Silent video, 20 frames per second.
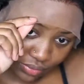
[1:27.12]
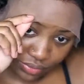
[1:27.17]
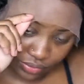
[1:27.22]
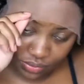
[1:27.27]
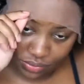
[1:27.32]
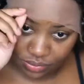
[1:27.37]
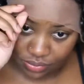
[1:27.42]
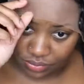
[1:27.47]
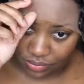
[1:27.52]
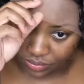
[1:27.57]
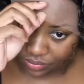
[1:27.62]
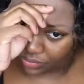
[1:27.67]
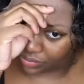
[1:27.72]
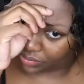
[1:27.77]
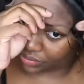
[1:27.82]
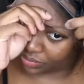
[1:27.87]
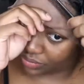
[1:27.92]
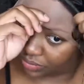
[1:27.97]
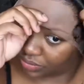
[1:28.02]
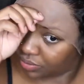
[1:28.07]
as my
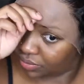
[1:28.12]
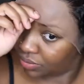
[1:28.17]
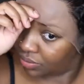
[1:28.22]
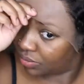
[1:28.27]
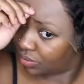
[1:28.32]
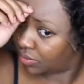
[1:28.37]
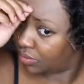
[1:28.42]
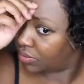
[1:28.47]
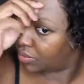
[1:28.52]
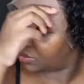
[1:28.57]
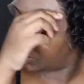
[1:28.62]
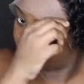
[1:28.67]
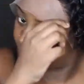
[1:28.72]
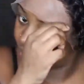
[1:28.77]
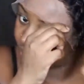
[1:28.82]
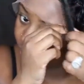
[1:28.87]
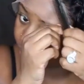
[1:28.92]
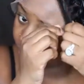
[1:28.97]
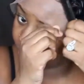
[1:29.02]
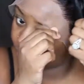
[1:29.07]
left side, or
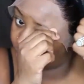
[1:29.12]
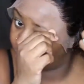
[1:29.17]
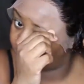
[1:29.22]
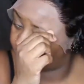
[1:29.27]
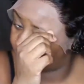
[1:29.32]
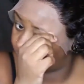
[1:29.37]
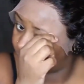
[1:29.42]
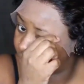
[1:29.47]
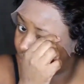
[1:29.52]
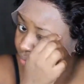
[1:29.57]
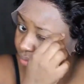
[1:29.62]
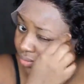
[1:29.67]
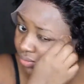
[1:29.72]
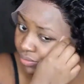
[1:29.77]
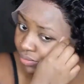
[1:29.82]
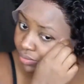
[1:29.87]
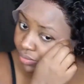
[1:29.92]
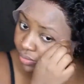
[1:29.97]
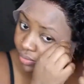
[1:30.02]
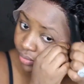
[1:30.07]
to you guys is the left
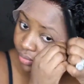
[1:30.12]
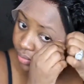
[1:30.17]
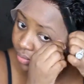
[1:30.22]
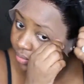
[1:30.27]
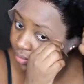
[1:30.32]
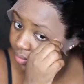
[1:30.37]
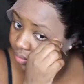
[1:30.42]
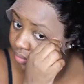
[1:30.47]
side,